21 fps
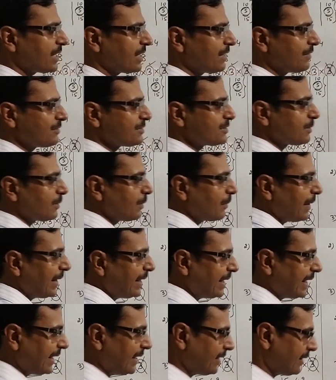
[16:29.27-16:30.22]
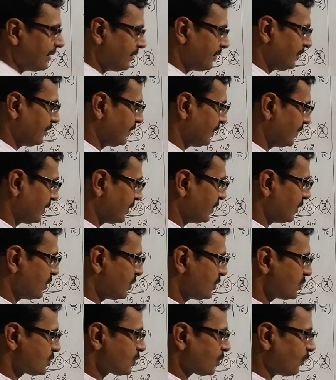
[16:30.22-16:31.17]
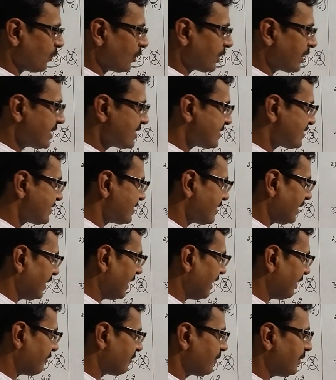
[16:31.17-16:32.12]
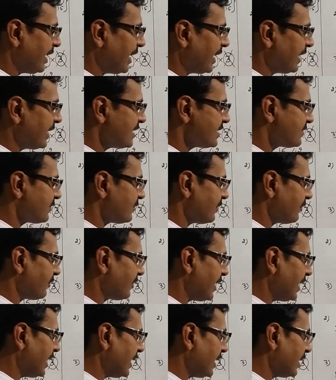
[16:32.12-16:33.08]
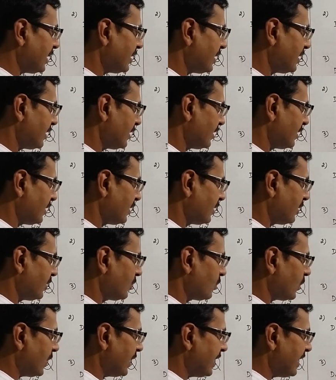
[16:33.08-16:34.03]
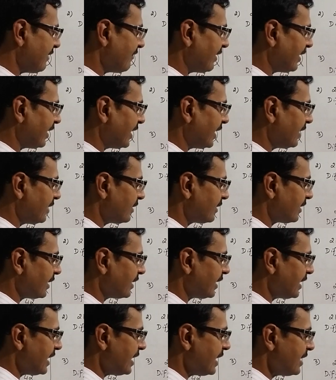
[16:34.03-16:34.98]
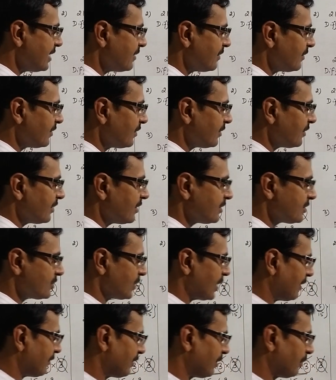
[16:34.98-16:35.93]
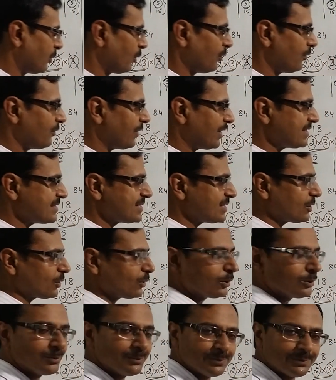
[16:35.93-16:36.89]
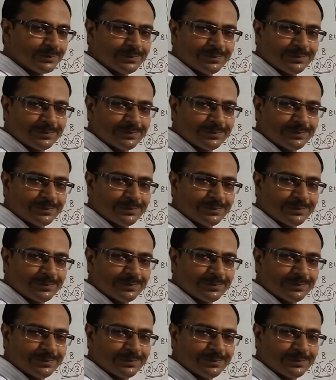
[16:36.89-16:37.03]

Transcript: are divisible by 10, so what is left behind is 15, 21 and 30, so I have removed 1 0.